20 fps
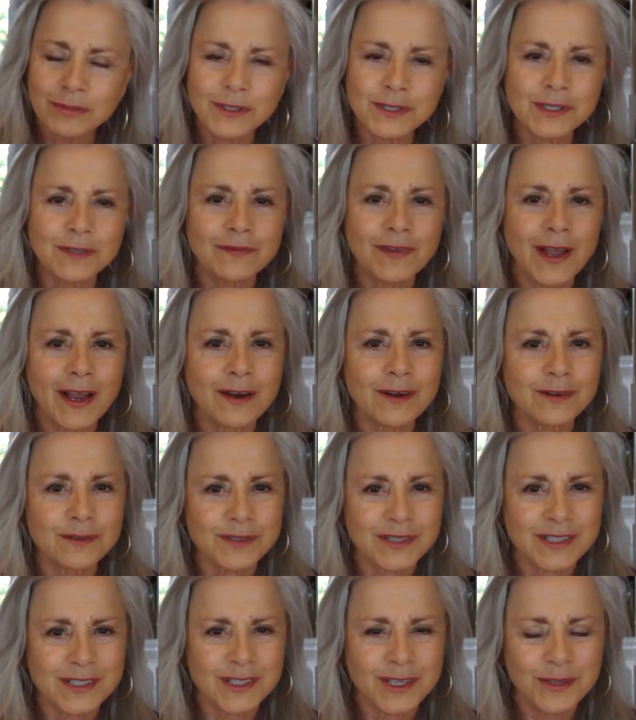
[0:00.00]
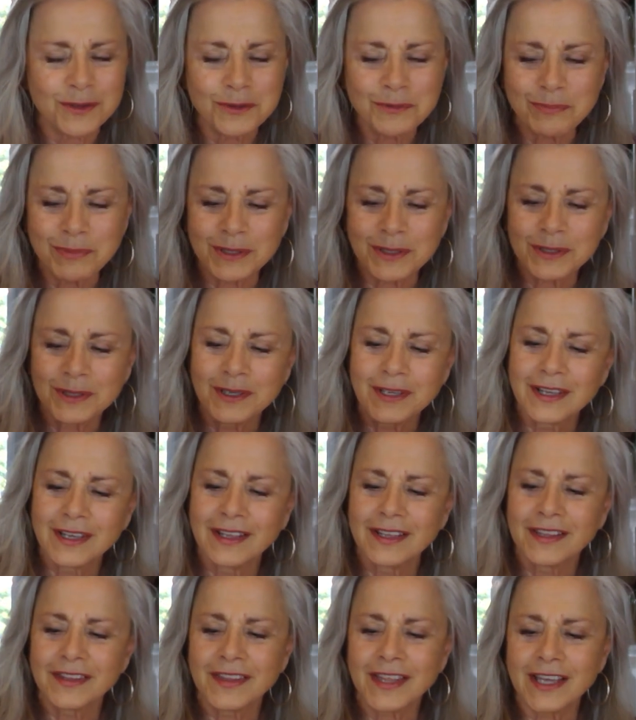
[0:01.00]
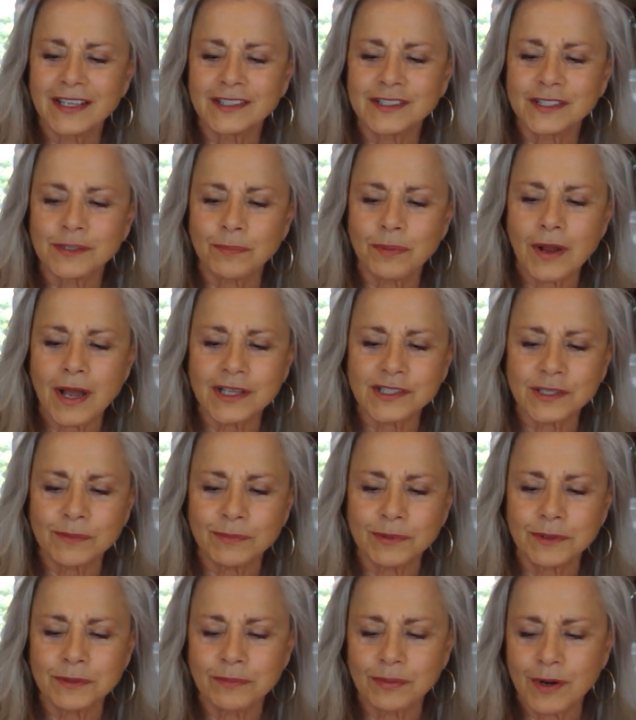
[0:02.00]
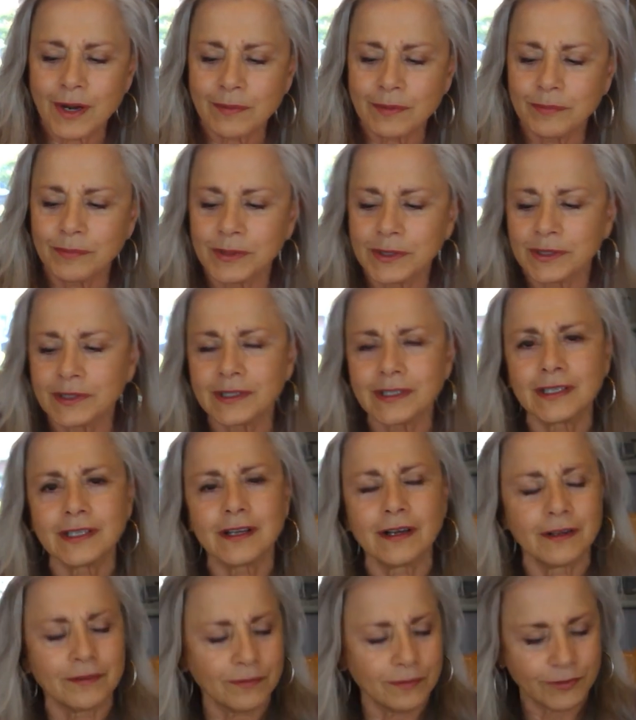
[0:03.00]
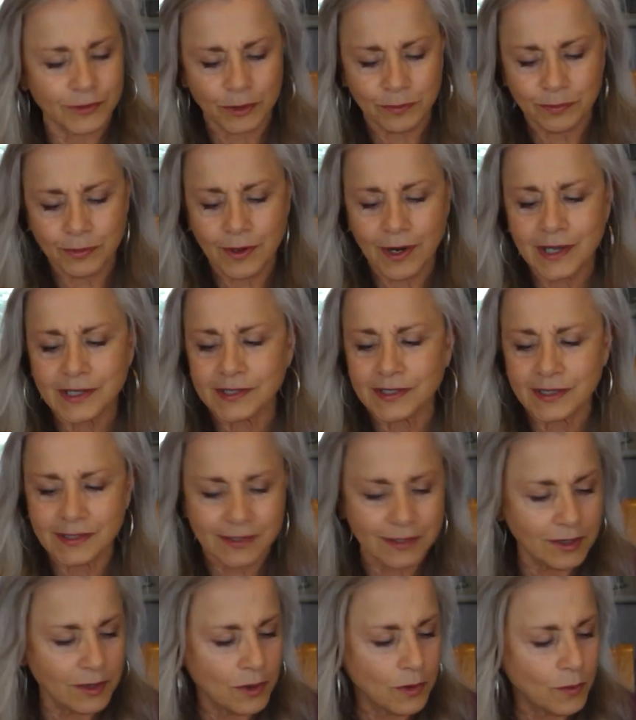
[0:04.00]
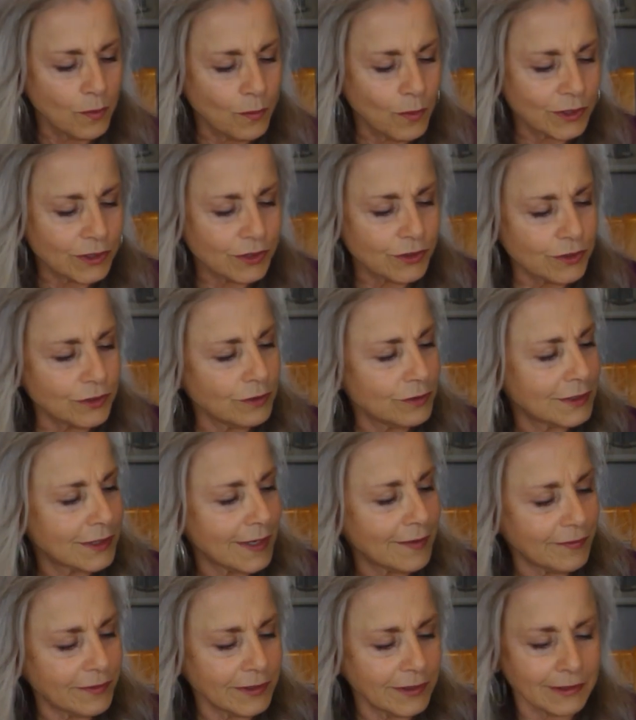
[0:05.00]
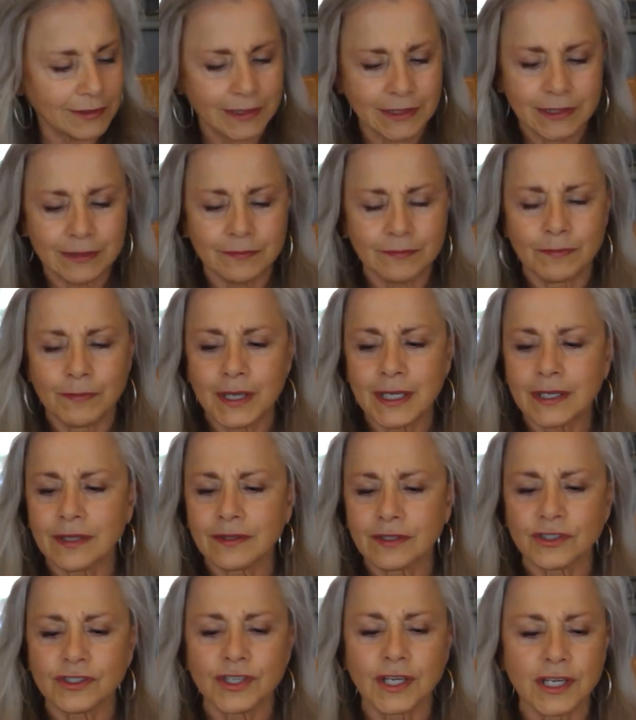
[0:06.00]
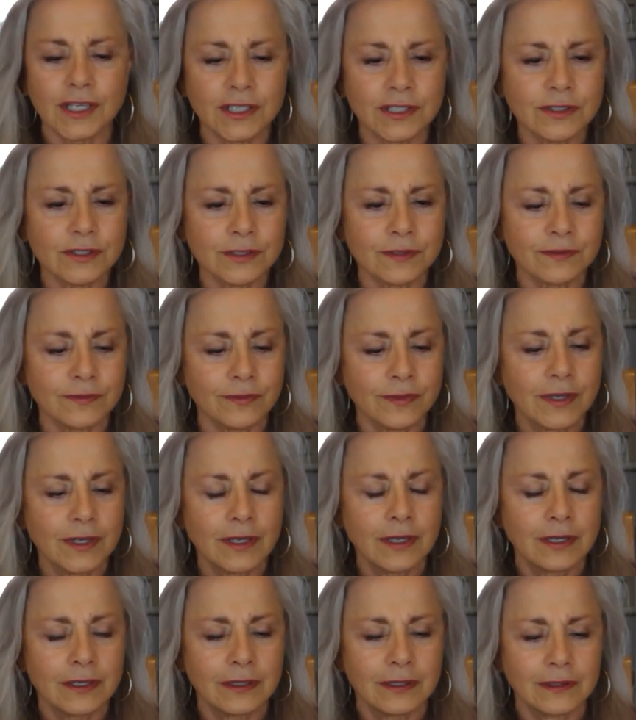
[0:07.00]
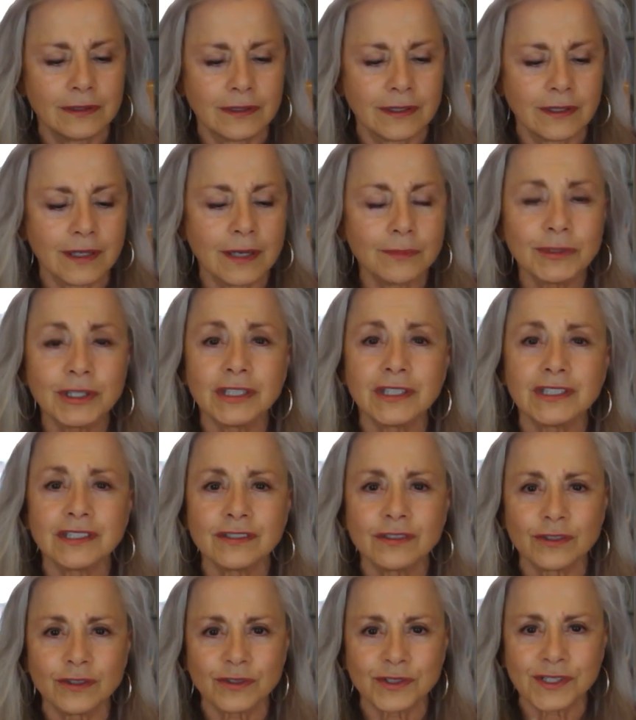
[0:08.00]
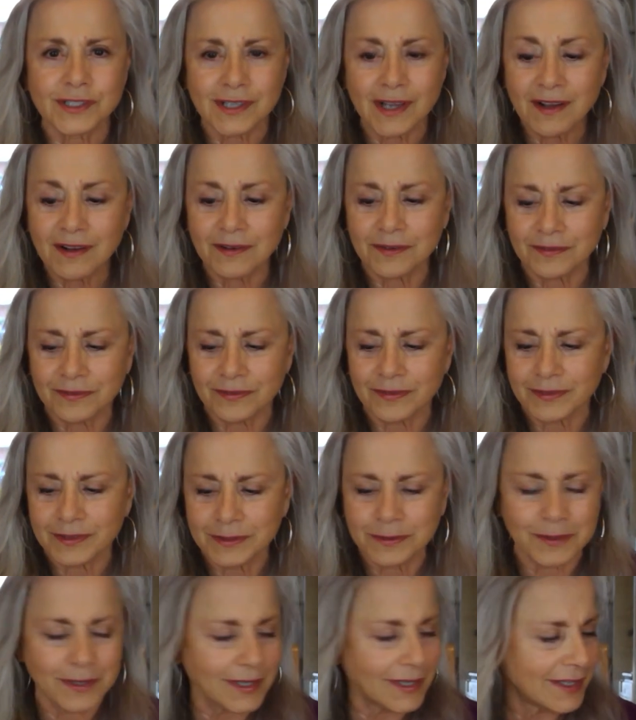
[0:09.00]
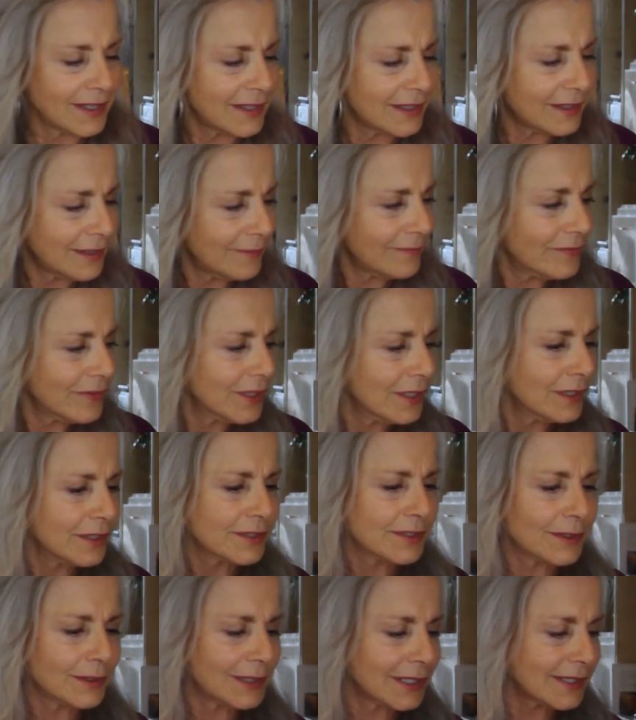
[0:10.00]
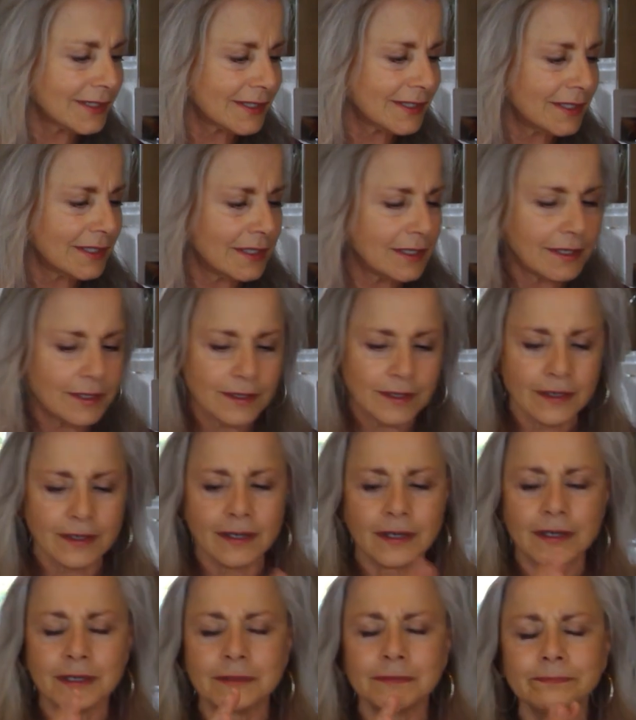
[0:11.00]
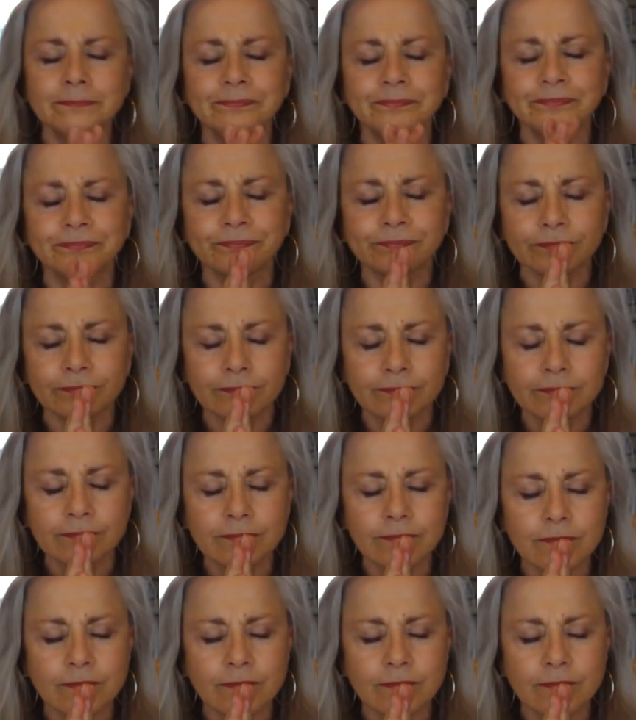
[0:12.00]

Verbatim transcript: Prince of Arrows is Cupid. That is the possible probability of your process once you definitely make the change of coming into yourself. Okay, so let's see here. Um,